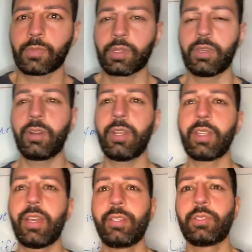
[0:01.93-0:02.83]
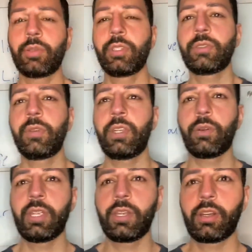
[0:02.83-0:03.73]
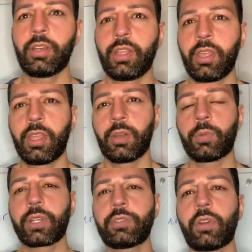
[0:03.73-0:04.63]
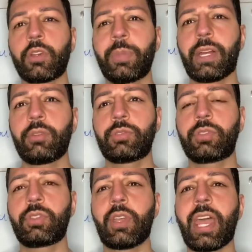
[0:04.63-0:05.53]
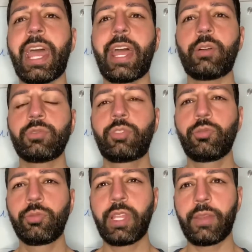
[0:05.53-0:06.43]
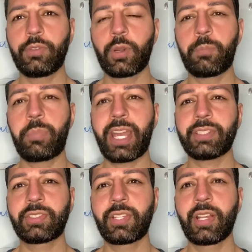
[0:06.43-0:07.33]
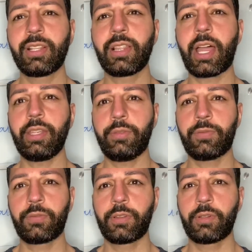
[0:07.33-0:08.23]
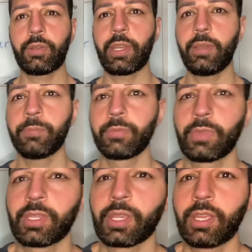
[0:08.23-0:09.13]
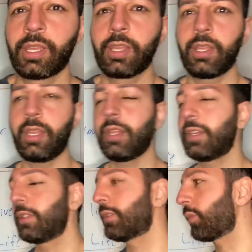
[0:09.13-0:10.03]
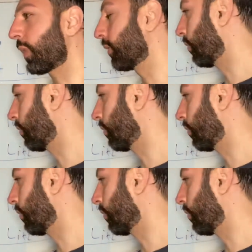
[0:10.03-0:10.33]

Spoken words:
All right, guys, so in this video here, we're gonna talk about how to live your best life, okay? And we're gonna talk